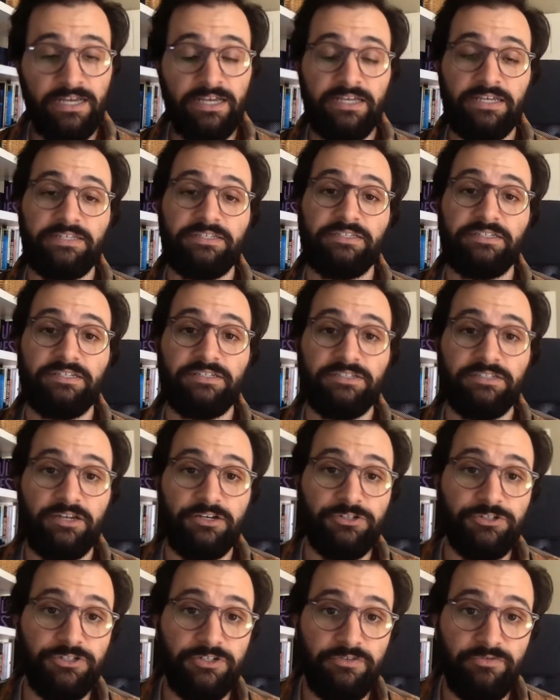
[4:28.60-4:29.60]
is a
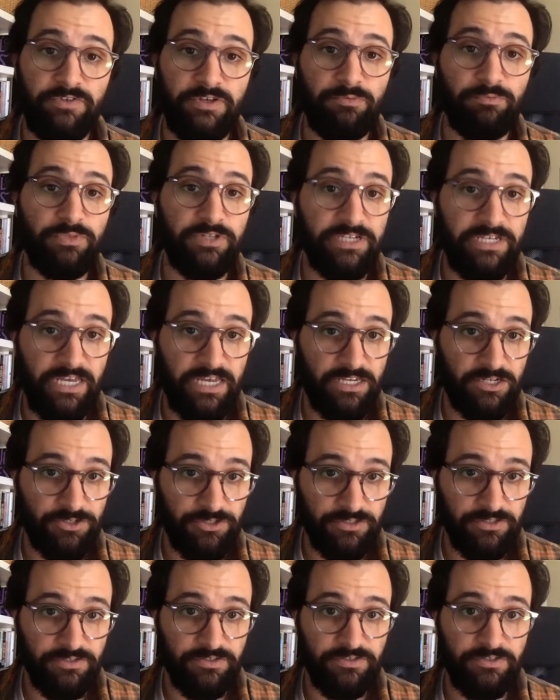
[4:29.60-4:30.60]
discussion of
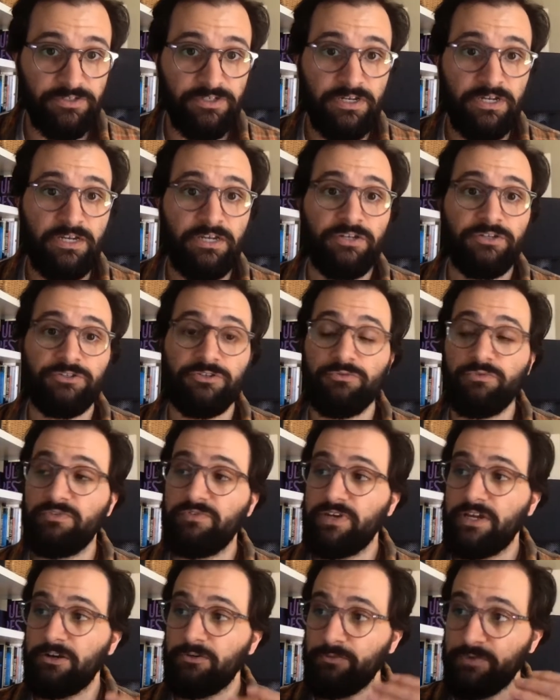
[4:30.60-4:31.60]
implications. So we've
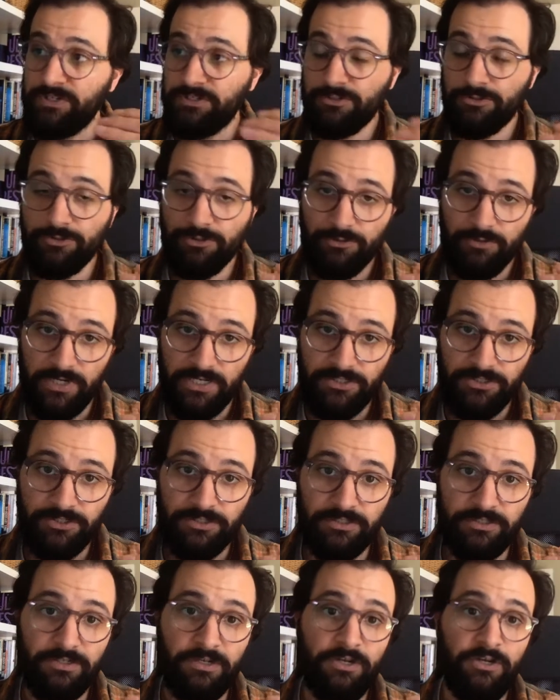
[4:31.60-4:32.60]
got a research
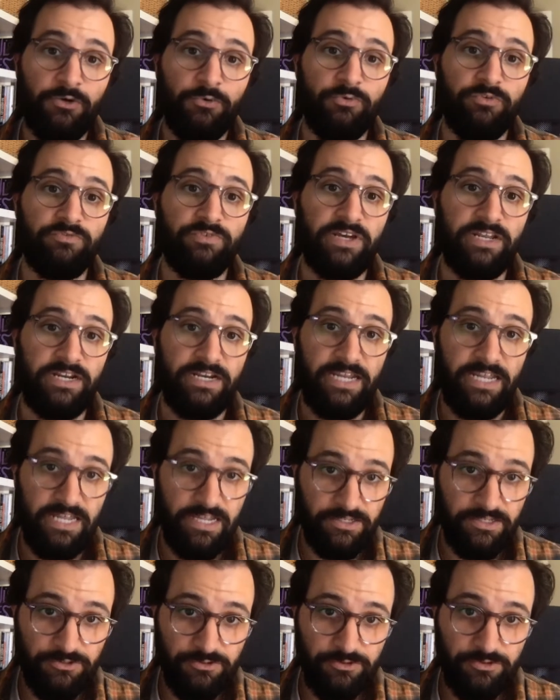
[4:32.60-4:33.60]
question, we've got an
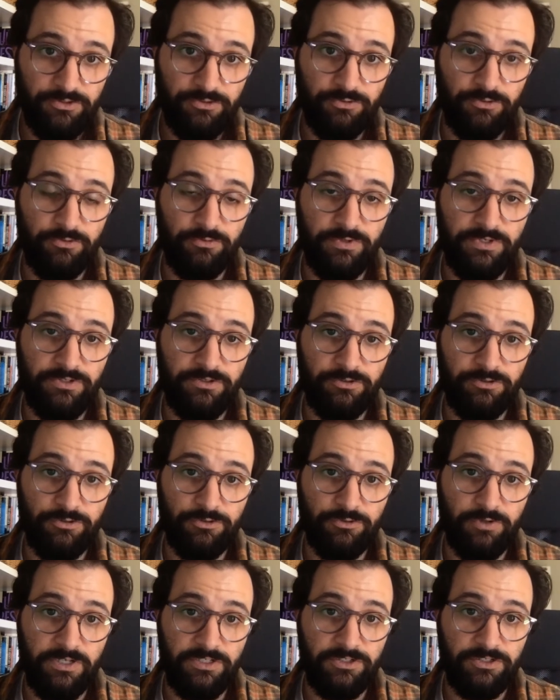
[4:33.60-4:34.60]
answer to a research
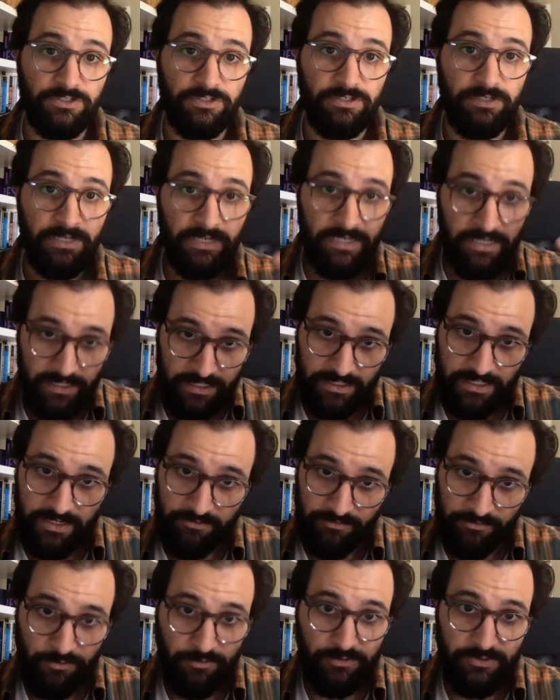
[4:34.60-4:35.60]
question, and then
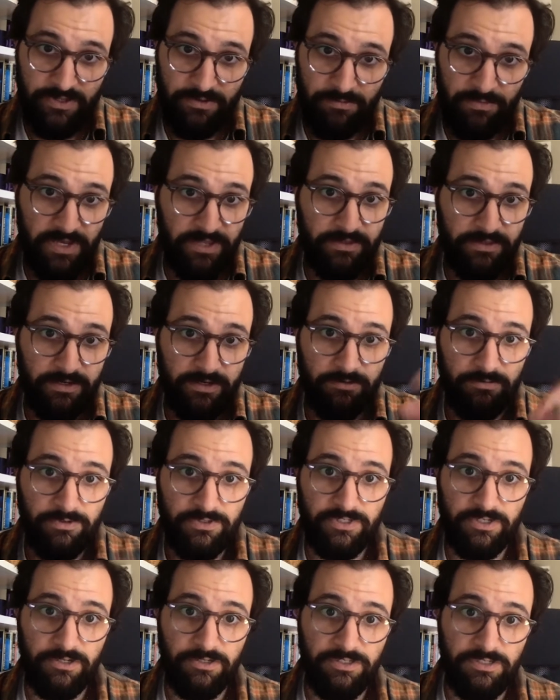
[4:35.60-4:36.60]
of course the method and
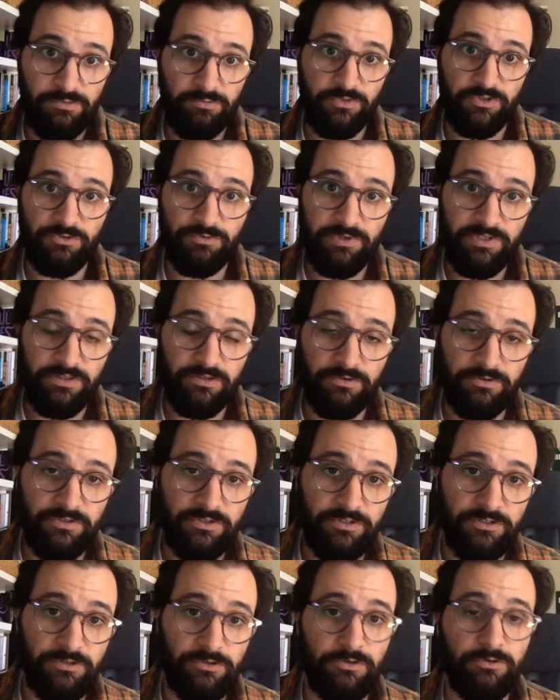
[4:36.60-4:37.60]
results in between those
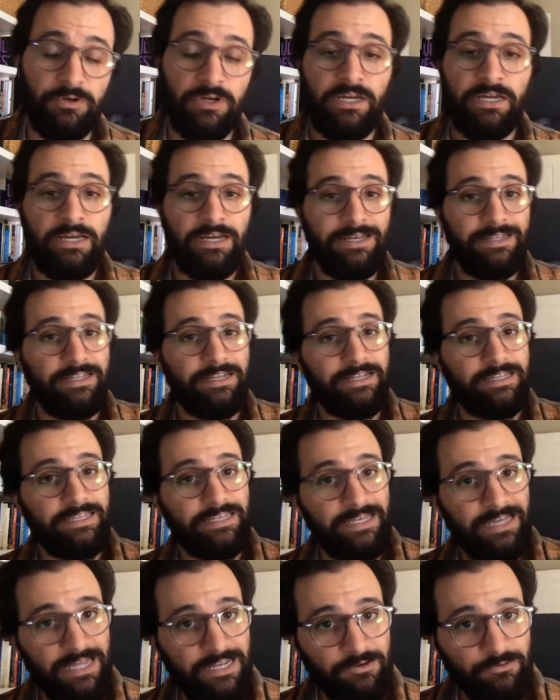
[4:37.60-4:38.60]
two. And then at the
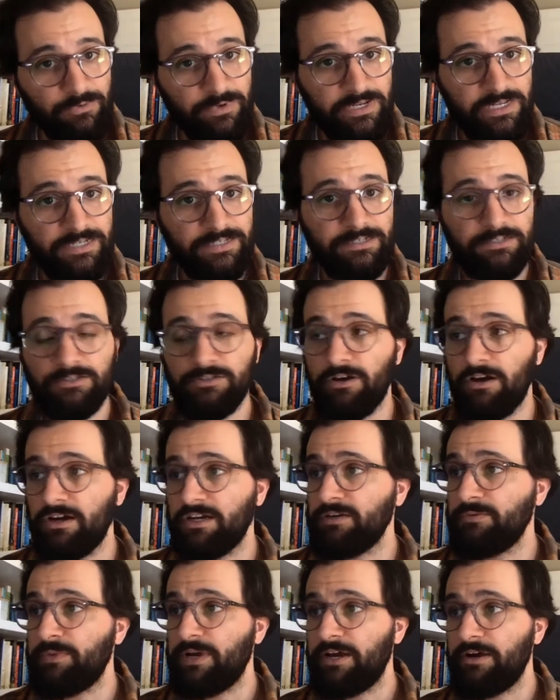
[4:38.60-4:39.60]
end we need to talk
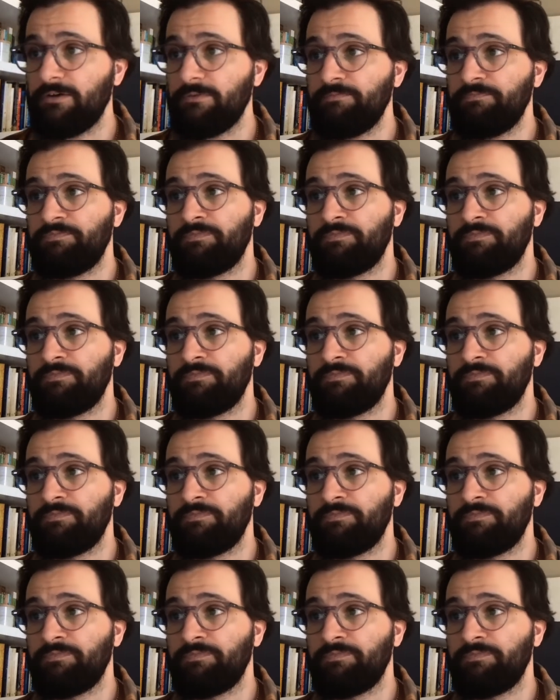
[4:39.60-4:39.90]
about